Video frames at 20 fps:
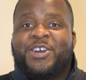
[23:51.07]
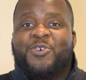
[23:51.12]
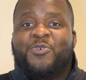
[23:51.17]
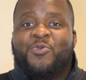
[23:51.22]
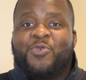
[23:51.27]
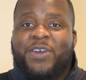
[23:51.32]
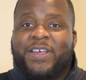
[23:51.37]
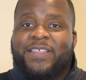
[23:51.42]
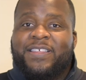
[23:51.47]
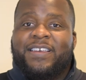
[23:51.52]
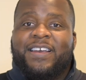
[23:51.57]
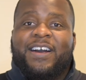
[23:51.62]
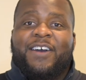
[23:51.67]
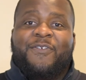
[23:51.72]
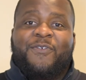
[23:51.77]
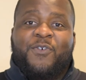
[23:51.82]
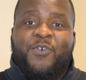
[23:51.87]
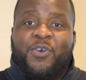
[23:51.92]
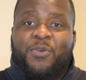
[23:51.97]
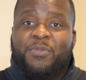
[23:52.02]
with a
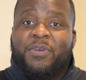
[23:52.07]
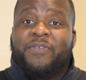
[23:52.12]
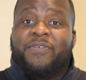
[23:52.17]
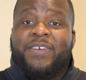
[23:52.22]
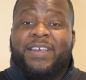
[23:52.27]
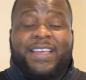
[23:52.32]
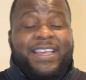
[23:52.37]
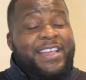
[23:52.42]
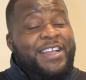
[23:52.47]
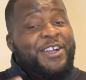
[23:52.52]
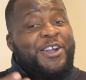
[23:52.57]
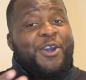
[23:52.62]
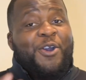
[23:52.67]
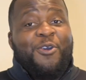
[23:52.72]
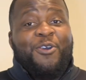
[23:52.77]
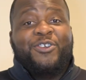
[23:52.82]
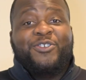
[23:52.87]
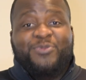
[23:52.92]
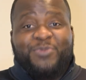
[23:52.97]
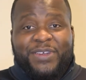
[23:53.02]
form of
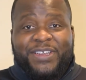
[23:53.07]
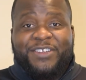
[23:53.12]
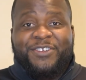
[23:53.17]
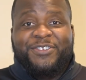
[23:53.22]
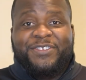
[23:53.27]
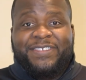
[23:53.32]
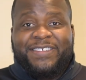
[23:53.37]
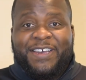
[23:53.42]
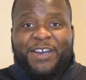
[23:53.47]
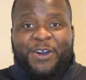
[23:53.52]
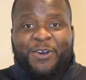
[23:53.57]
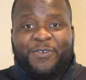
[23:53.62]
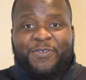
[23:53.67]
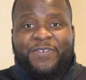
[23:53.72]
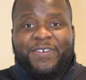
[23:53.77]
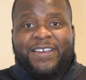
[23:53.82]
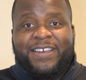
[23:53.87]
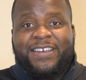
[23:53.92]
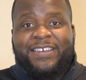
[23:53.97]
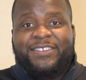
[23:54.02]
encouragement yourself